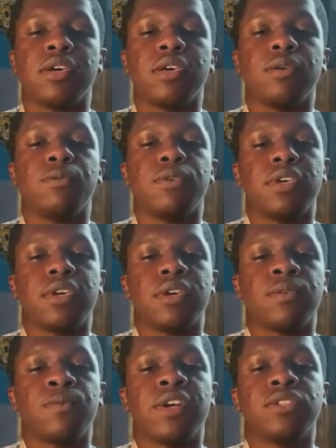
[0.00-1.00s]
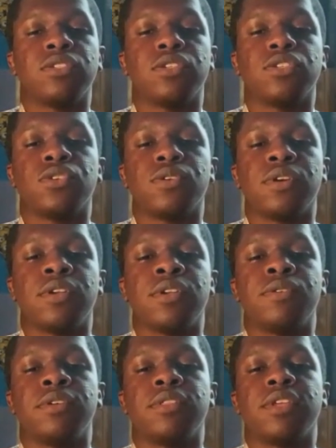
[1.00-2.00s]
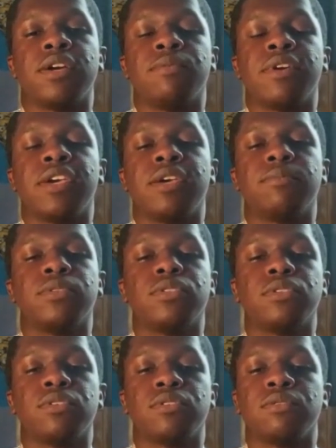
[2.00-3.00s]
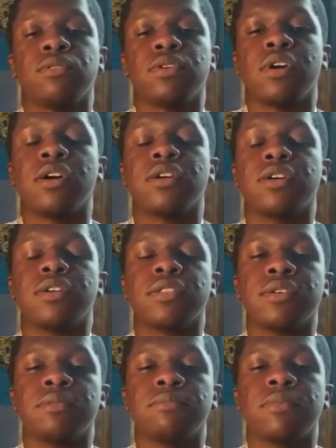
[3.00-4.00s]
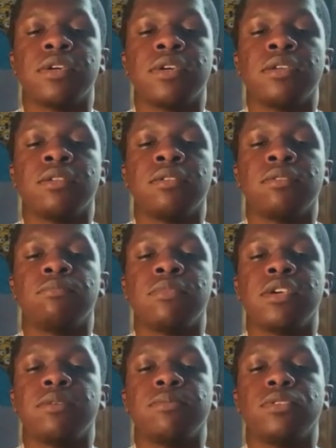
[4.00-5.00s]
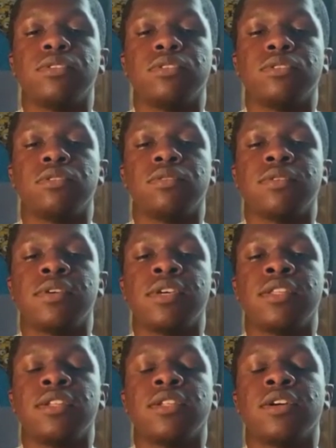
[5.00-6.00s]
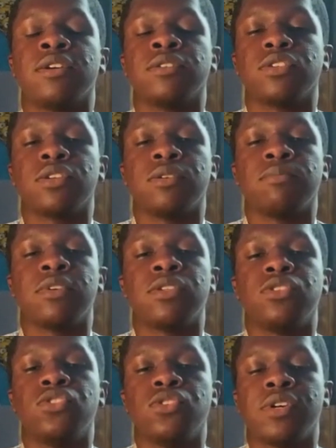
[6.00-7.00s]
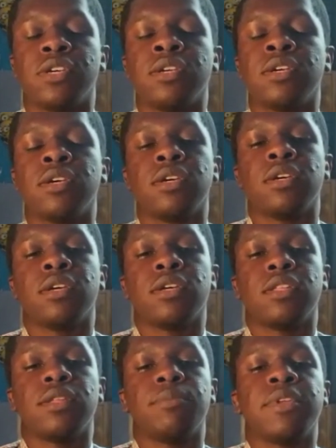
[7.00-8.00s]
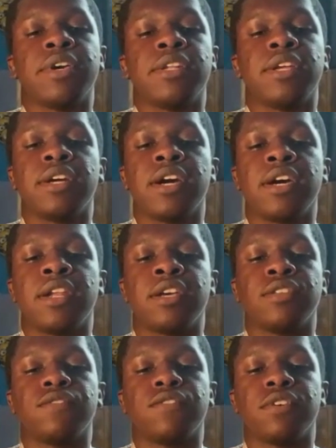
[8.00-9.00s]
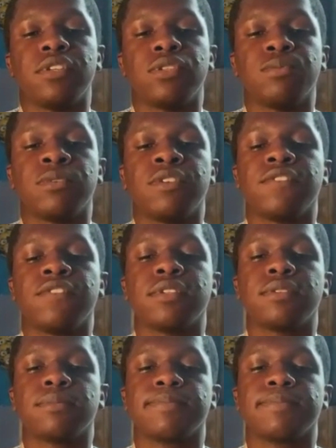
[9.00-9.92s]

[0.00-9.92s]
we can rest assured knowing that we're able to conquer them and be able to, in the long term, enjoy the plan that God has for each one of us.